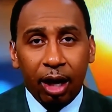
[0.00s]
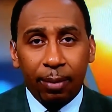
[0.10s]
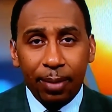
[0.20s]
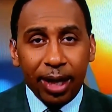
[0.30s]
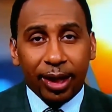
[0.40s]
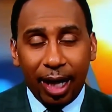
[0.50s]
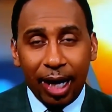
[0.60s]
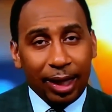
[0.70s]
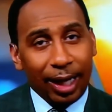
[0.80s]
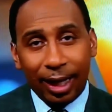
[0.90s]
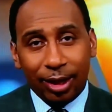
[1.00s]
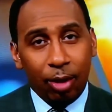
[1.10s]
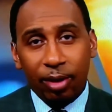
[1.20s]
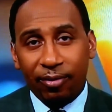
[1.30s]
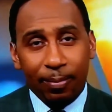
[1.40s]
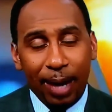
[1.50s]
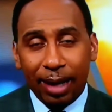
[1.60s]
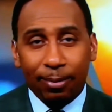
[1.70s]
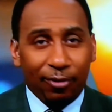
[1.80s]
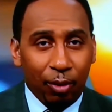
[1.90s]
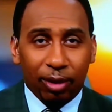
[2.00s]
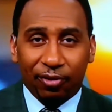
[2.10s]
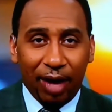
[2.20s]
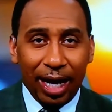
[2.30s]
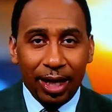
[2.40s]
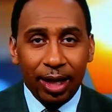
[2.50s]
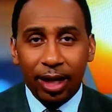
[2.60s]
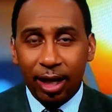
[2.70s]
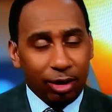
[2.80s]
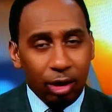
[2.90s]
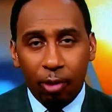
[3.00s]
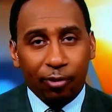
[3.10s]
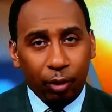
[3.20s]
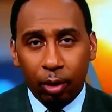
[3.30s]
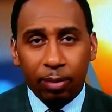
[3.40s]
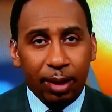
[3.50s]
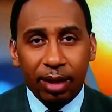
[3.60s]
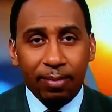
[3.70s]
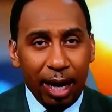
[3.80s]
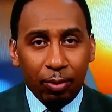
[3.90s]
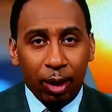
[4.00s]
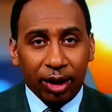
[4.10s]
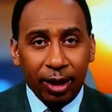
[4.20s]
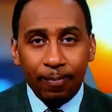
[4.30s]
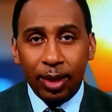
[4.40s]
Amir Khan, like I told everybody before the fight, is no Floyd Money Mayweather.